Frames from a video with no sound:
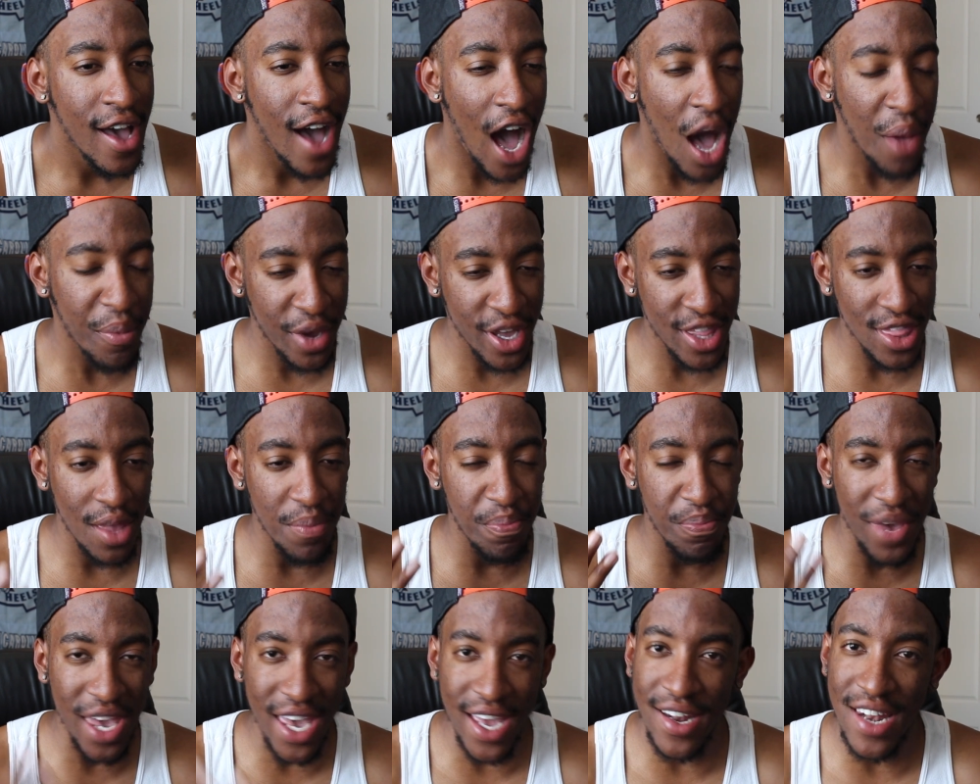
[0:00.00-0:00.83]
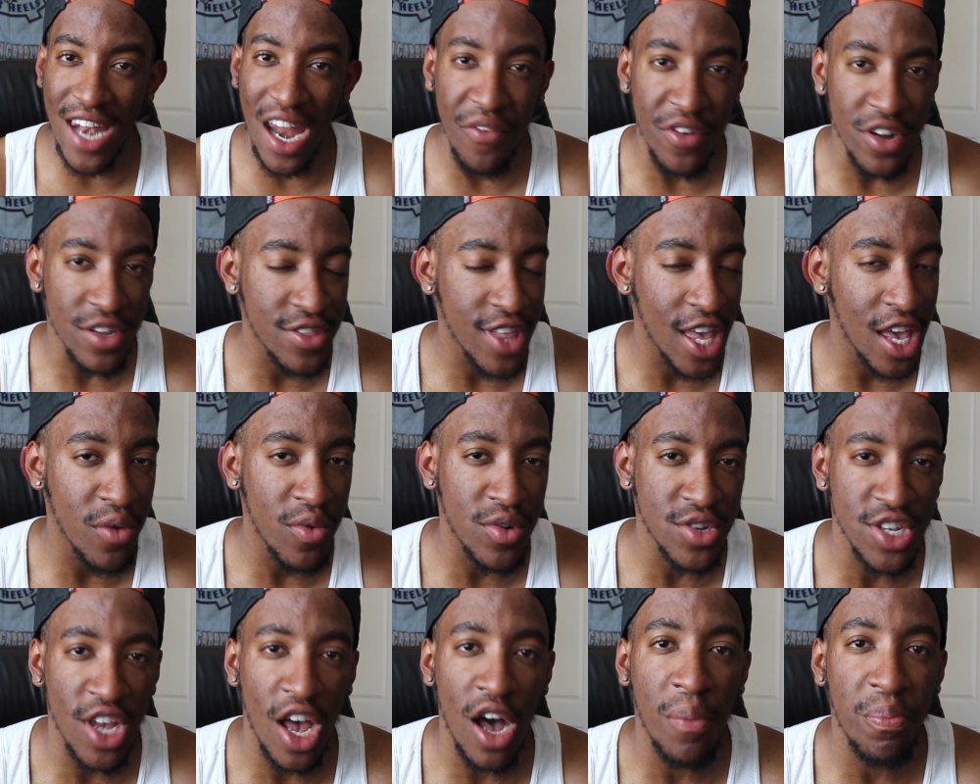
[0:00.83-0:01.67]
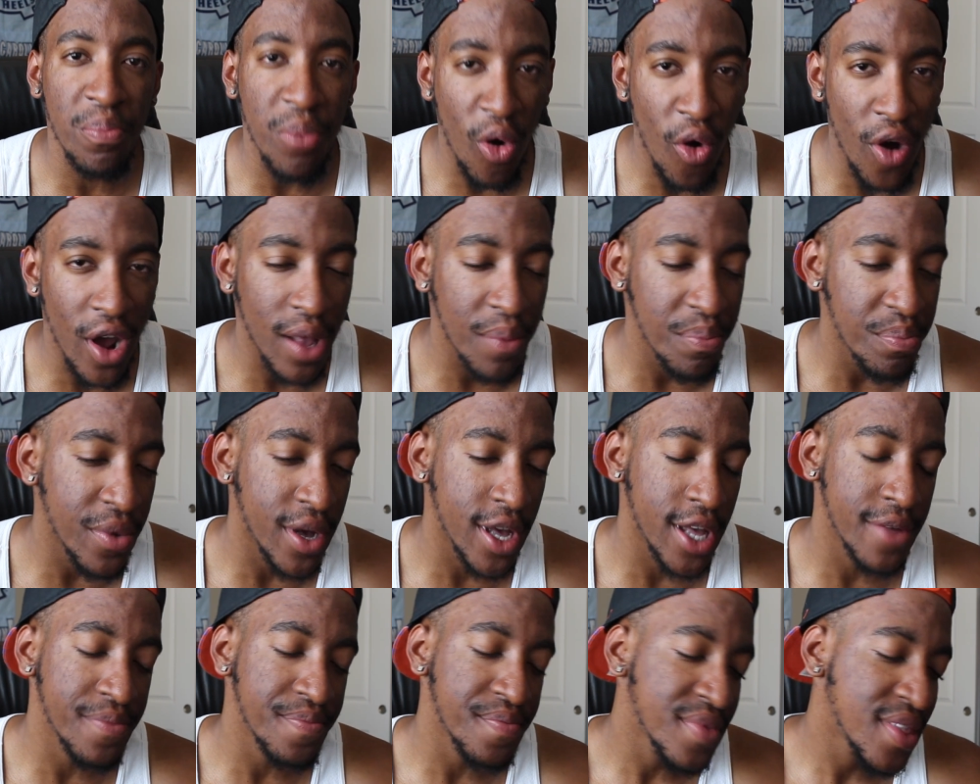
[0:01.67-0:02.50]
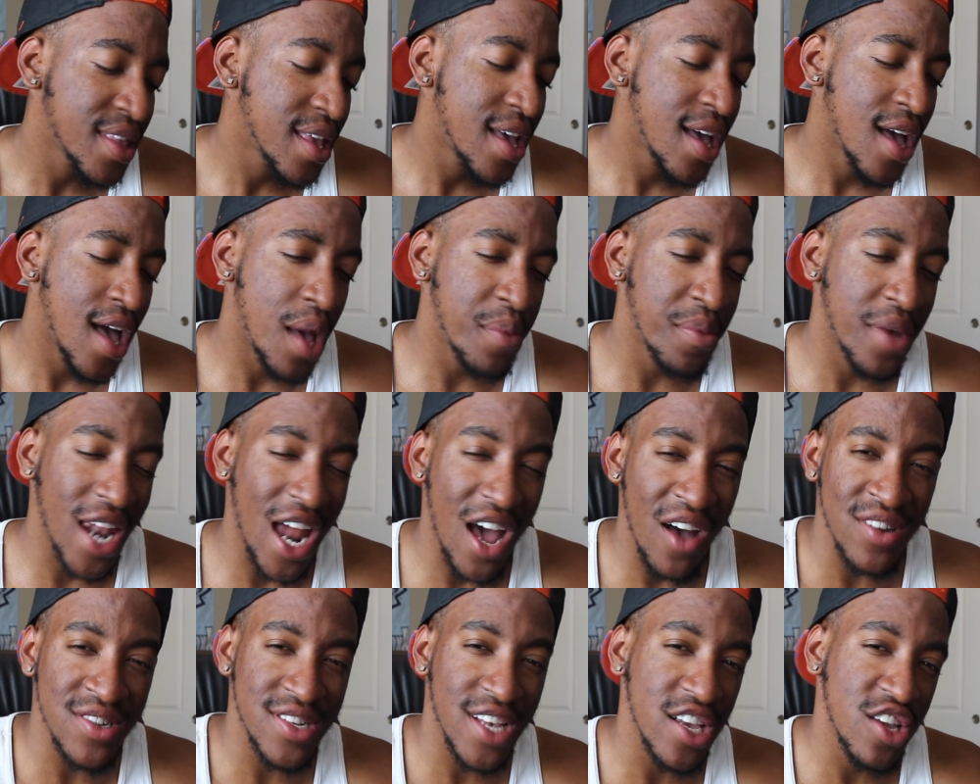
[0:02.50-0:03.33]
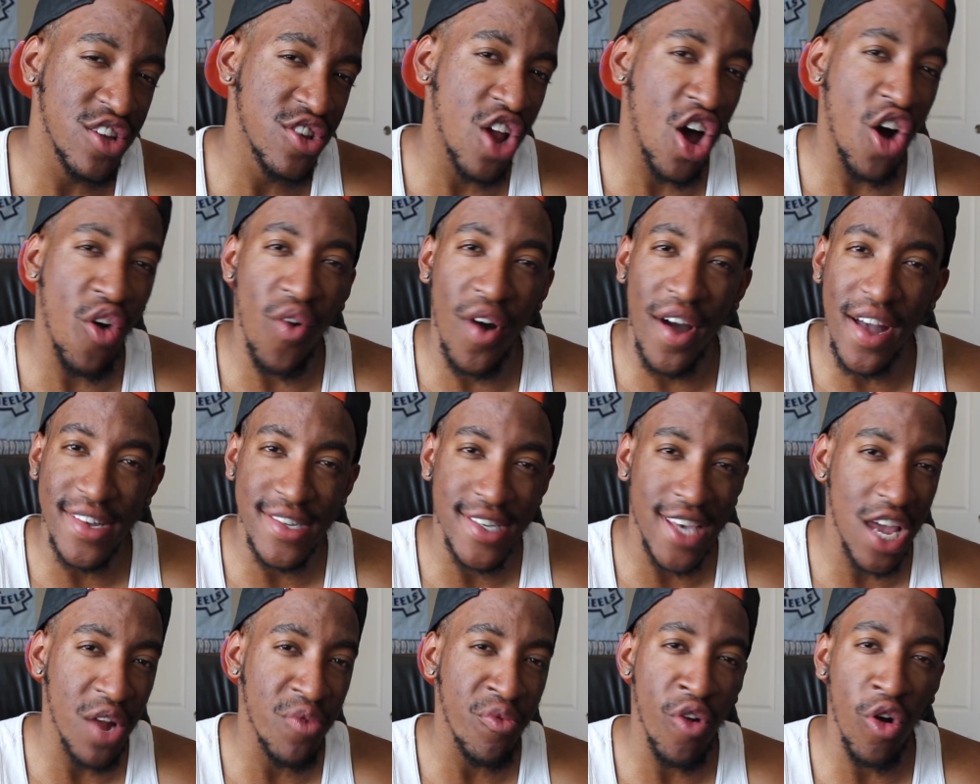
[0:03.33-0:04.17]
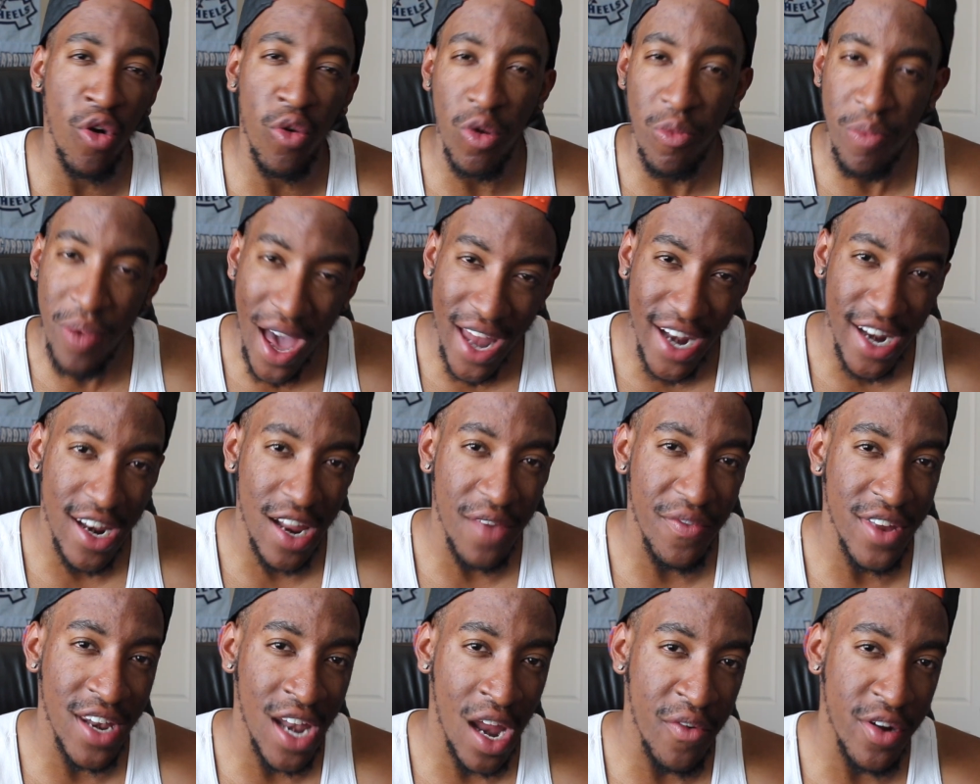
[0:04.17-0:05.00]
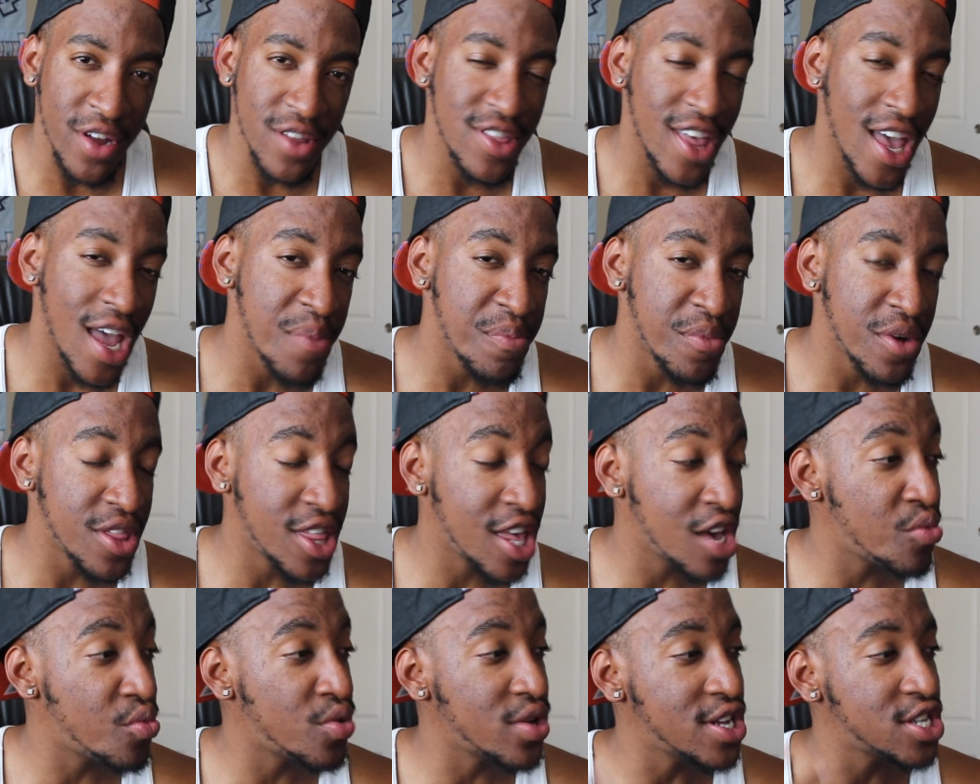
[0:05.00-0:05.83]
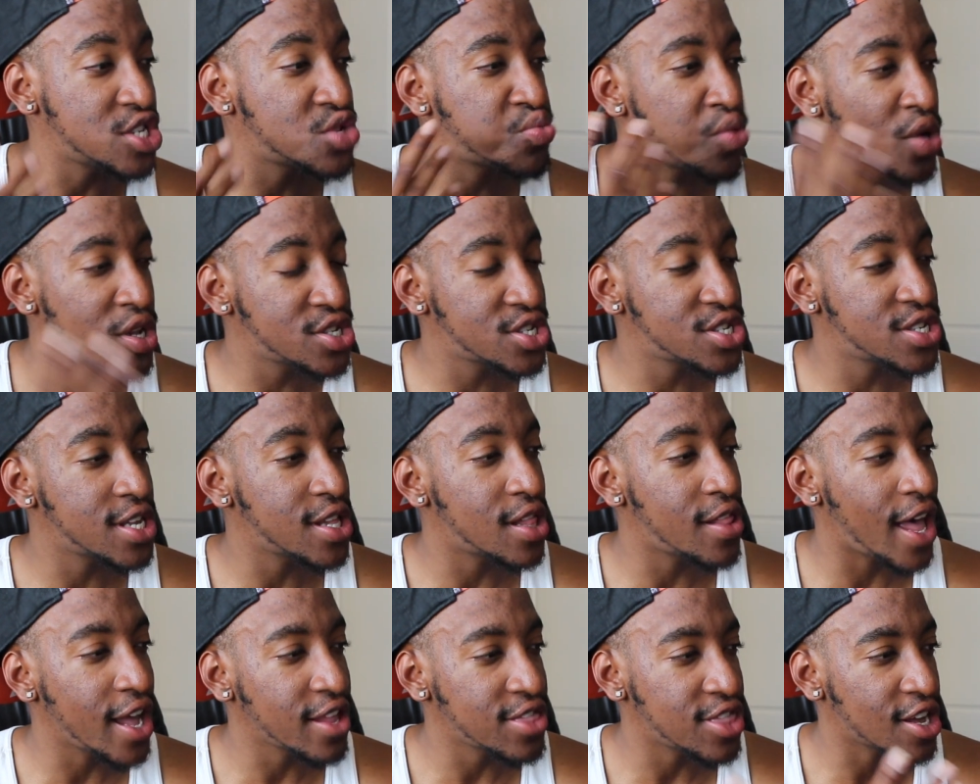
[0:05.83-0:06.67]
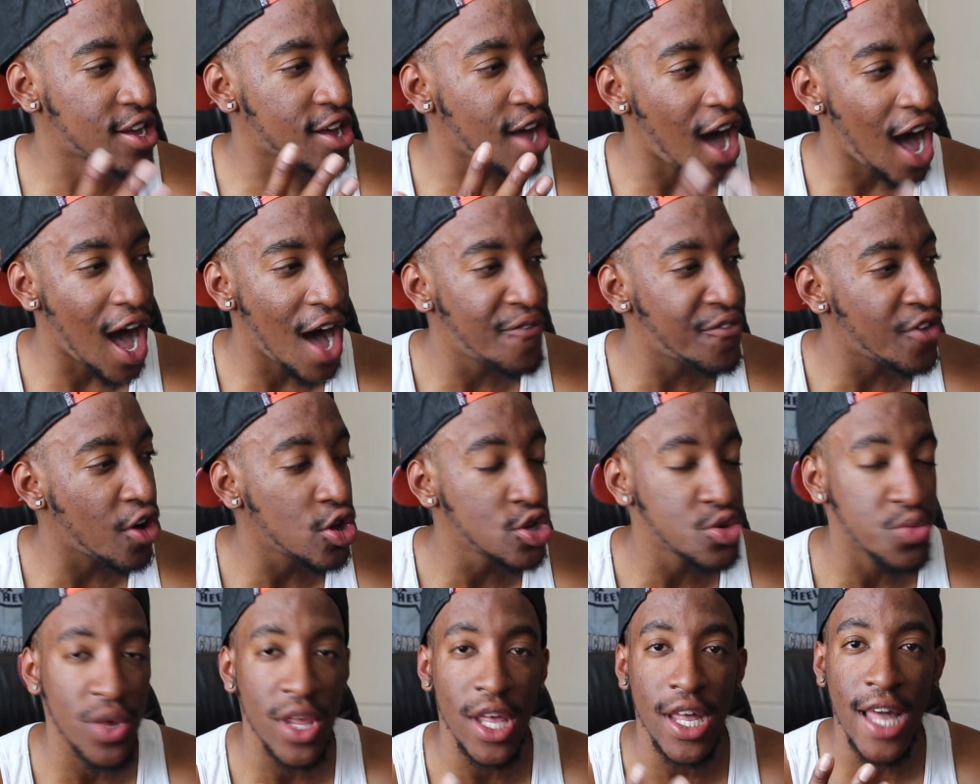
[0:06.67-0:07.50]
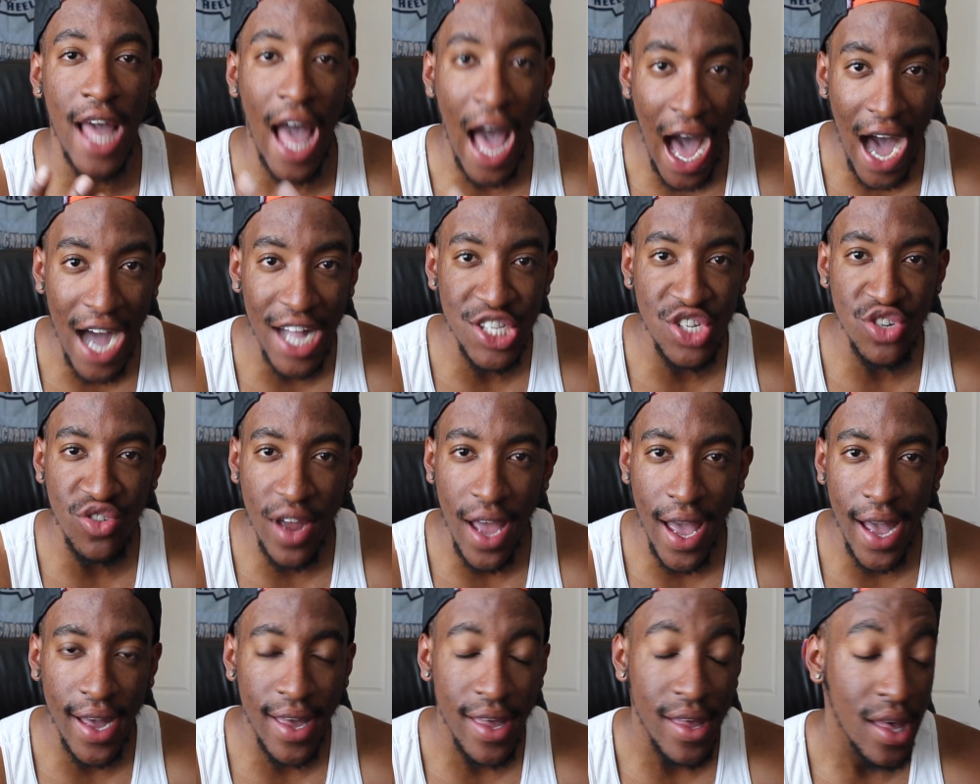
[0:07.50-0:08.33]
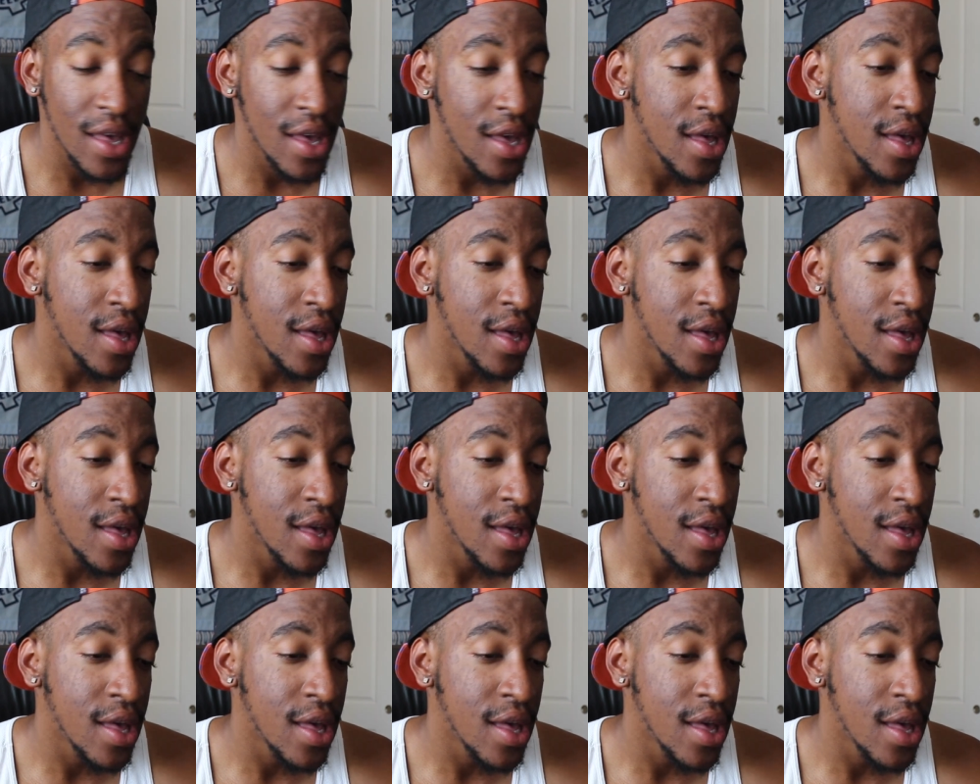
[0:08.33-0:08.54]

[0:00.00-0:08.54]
I mean, the beat and everything was on point, but I mean, I was like, you know what, it's getting real repetitive and everything. But then when it switched to like the Convos with God track,